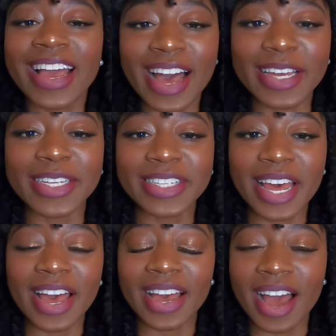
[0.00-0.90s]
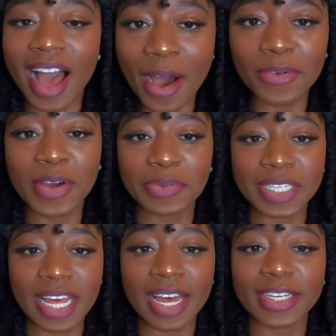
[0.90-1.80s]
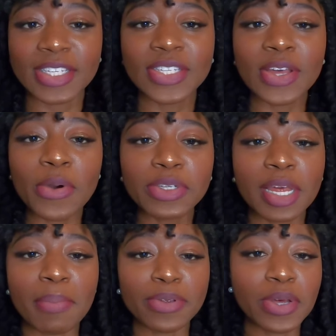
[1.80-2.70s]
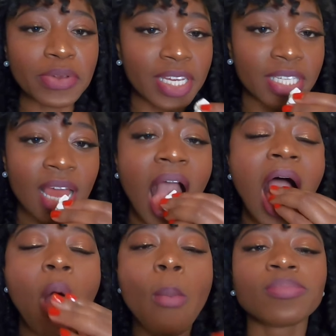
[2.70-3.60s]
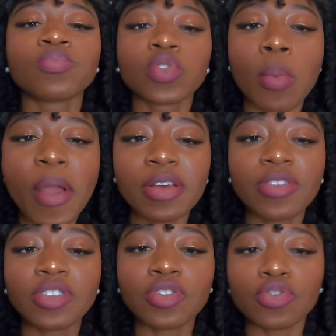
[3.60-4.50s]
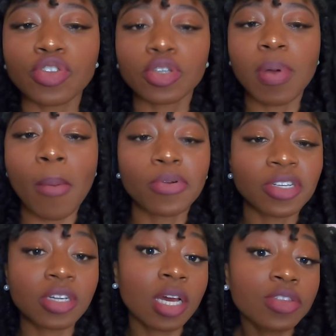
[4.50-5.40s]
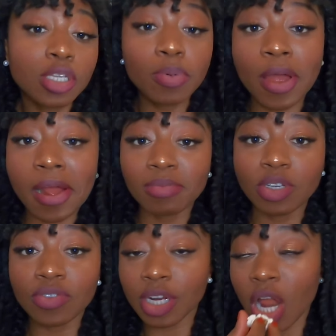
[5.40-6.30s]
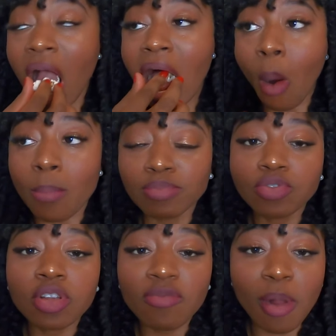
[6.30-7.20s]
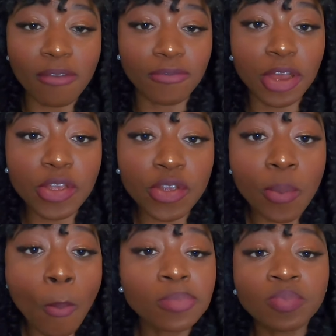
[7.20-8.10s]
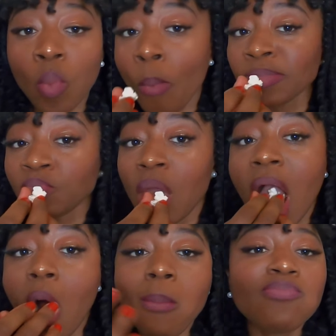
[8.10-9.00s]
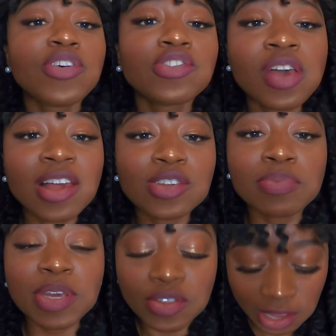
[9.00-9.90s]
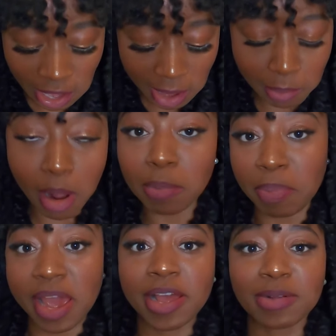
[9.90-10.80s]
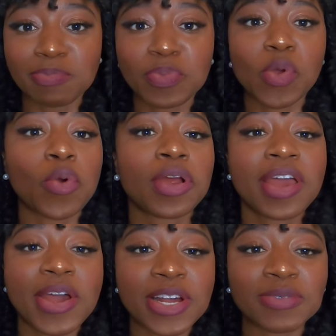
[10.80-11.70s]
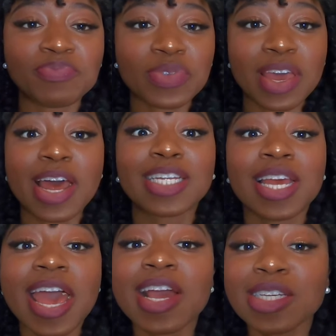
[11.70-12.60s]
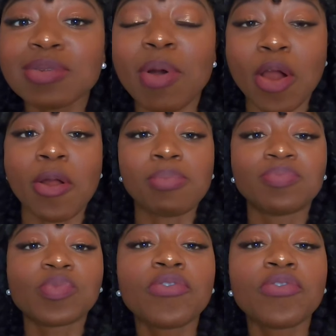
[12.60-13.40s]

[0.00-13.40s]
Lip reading: Guys, how fun was that? So simple, so easy to make this delicious popcorn. And at this point, I'm just ready to stuff my face. This, guys, could be like a mukbang or an ASMR.